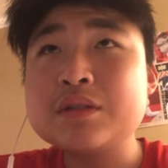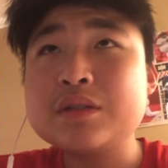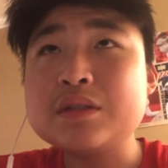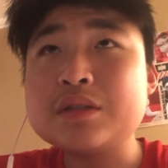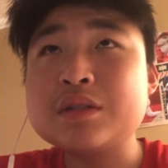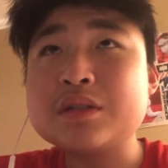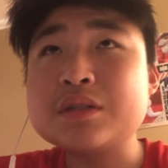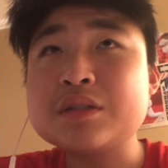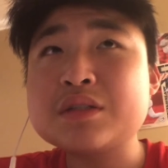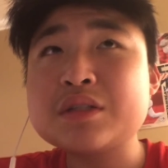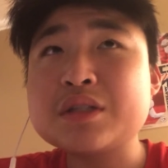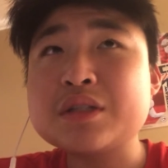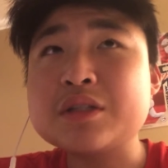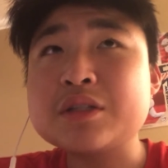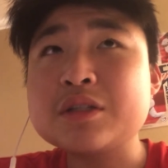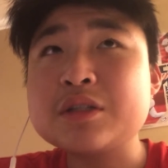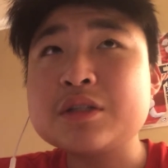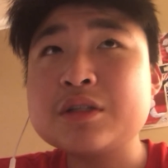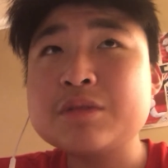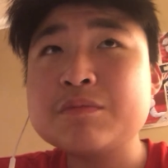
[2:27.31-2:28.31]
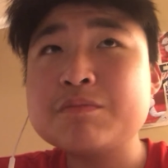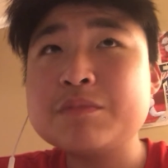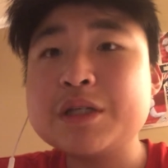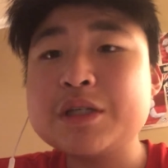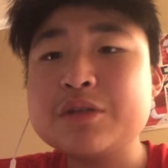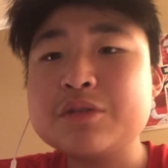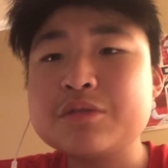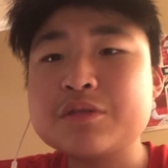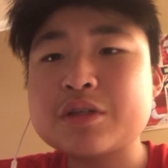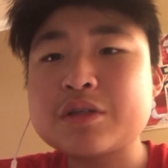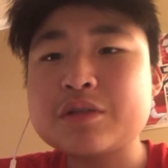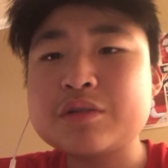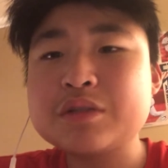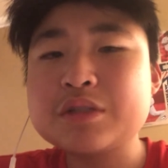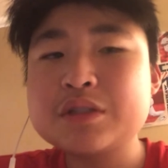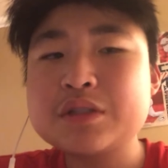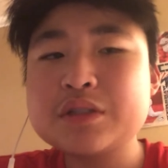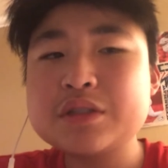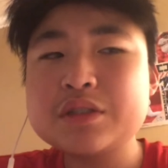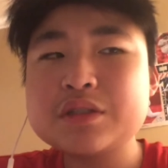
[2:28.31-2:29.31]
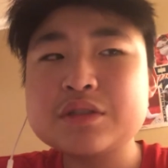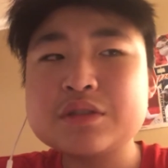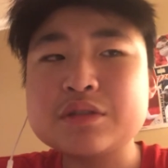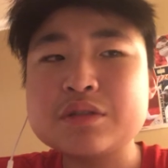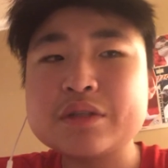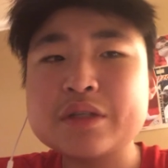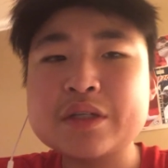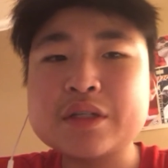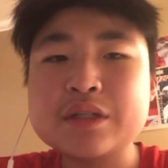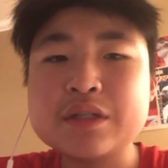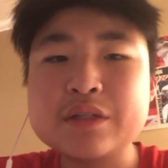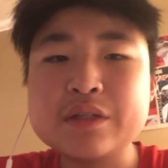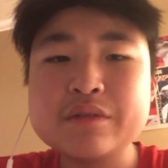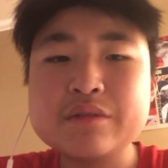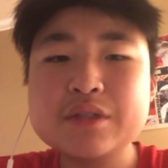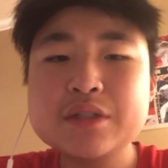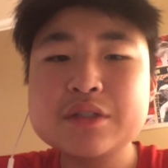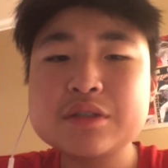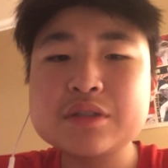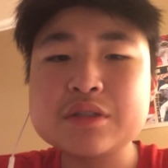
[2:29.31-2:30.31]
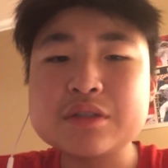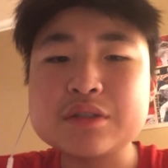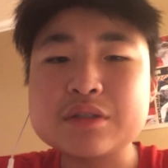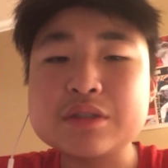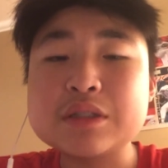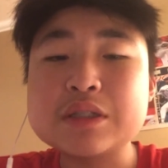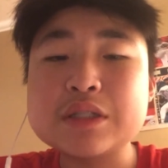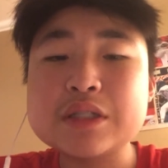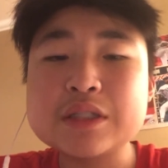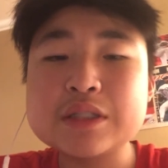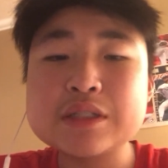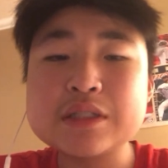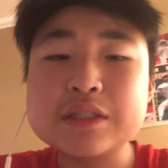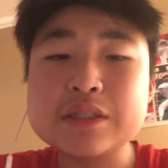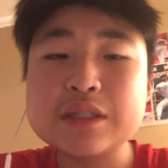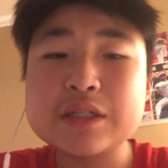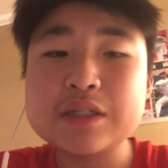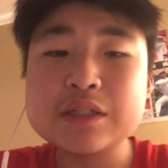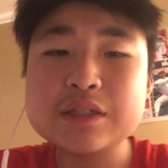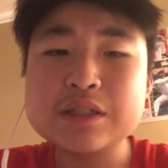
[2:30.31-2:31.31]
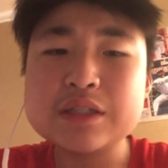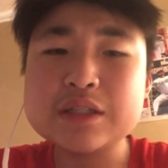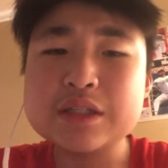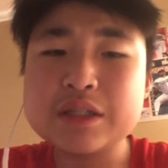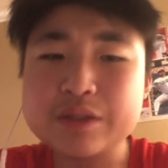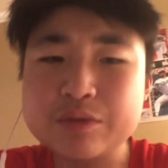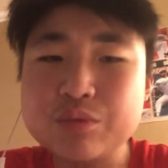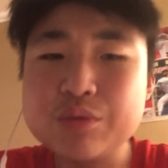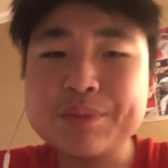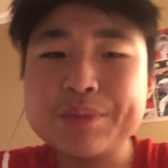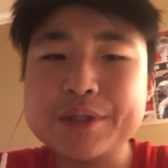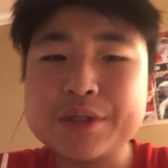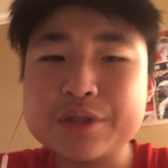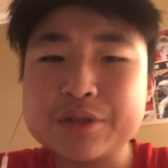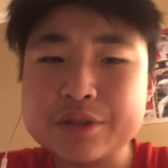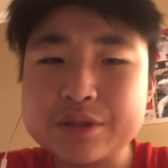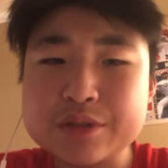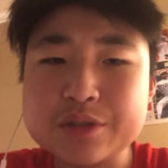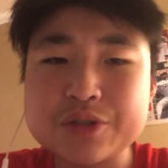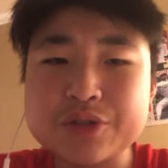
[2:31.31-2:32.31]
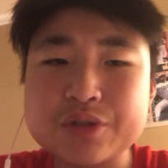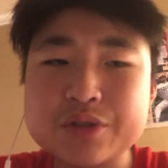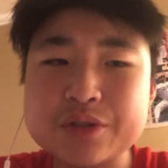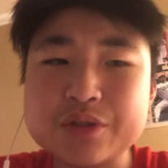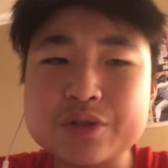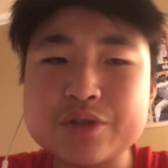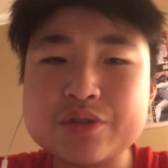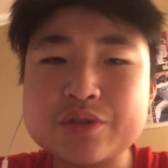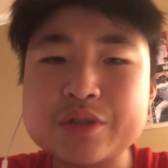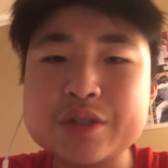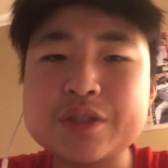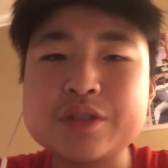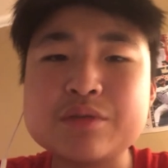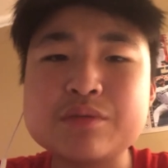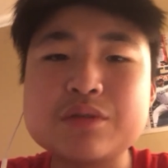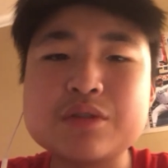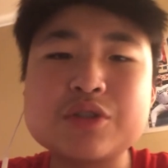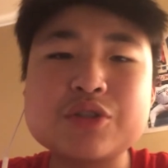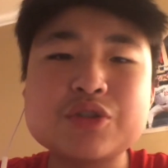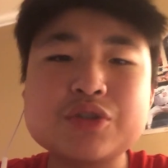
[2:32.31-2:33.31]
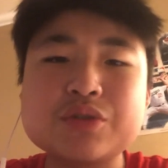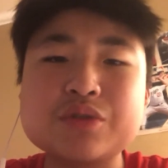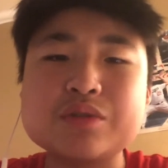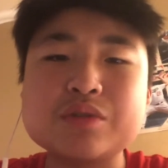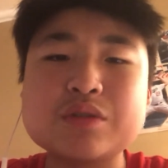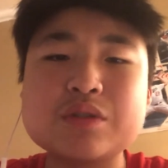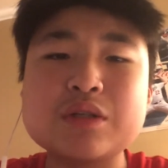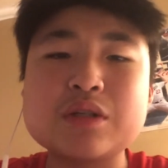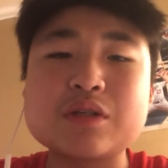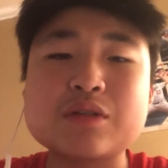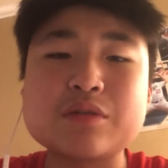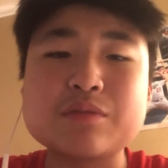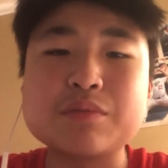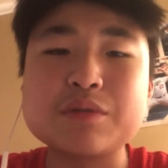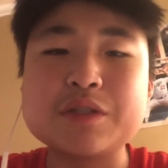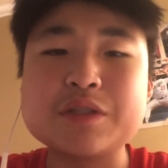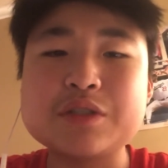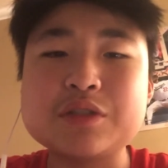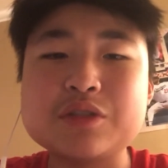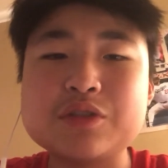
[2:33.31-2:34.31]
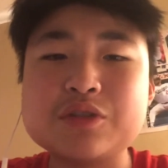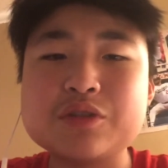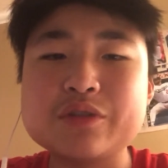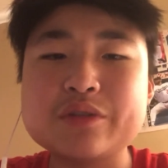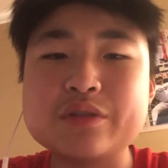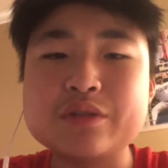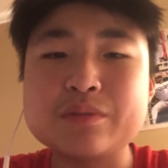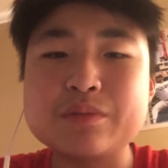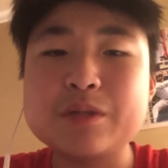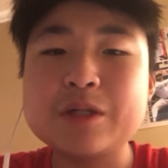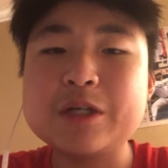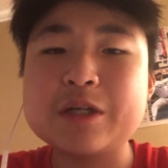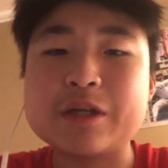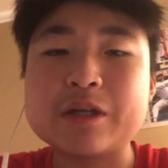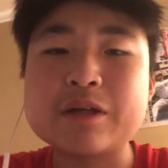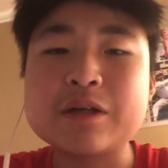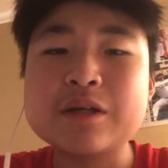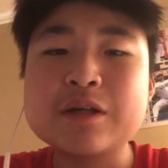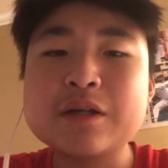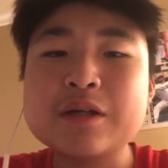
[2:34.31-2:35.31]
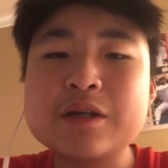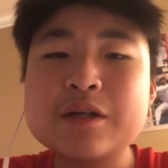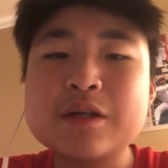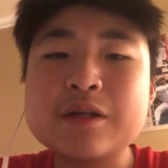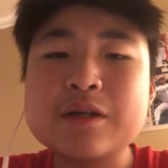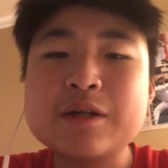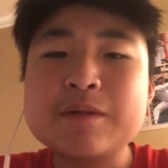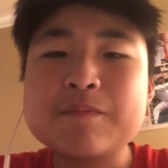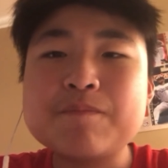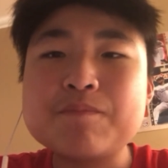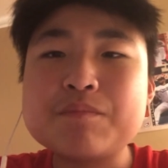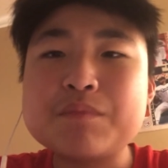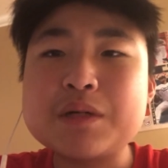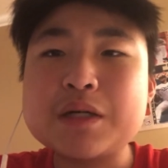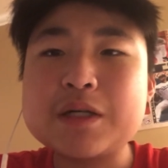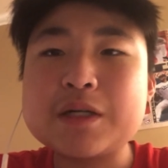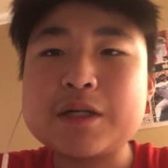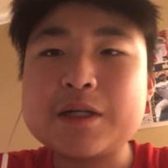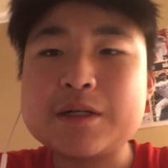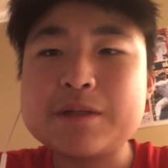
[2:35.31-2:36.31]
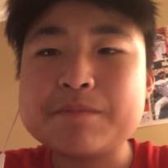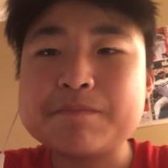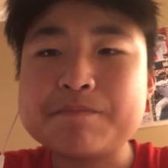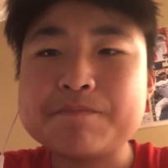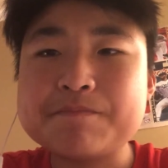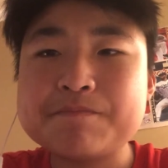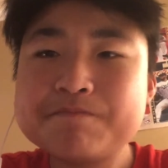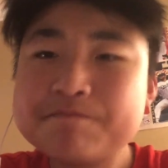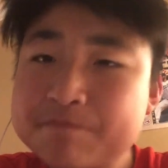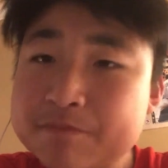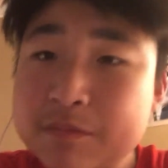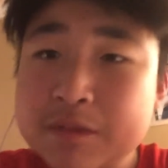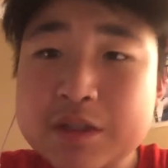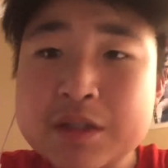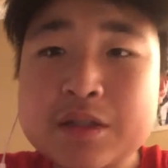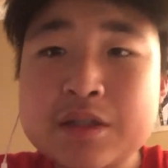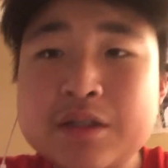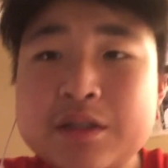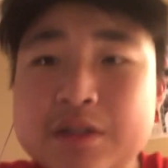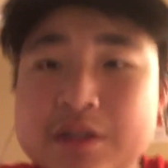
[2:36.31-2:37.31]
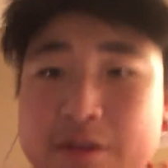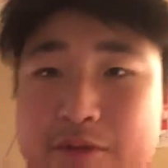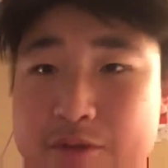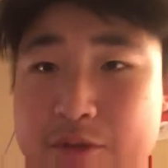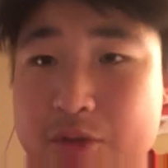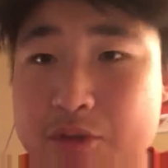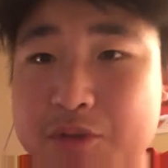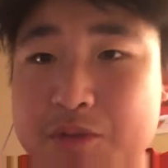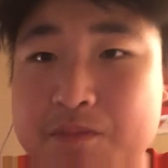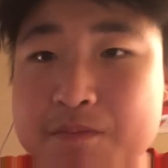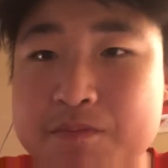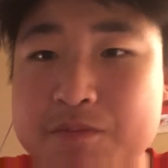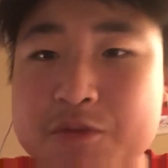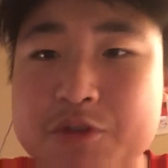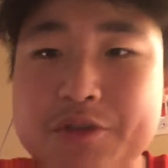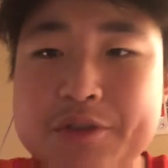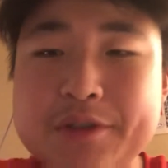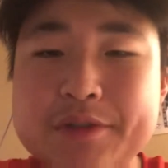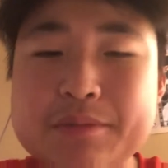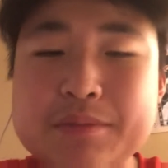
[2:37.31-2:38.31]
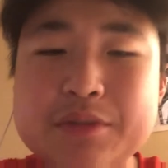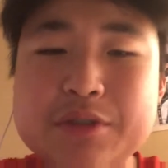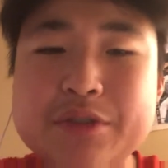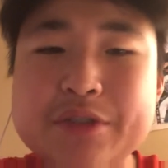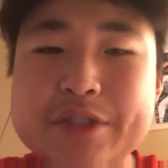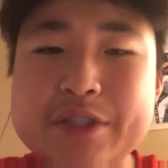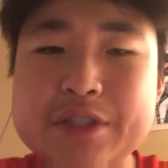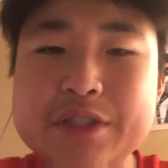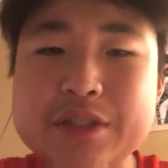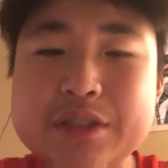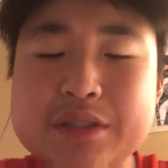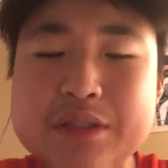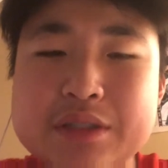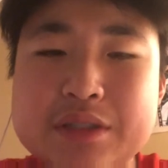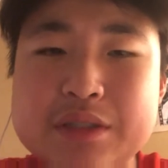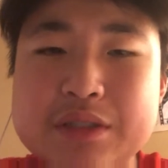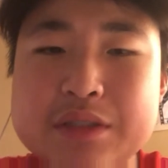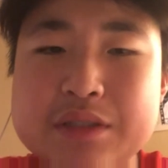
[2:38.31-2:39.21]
there's a big hotel near it, so they can live there. So I think that it would be a good choice to choose, a good place to choose to play. But of course, Toronto Blue Jays,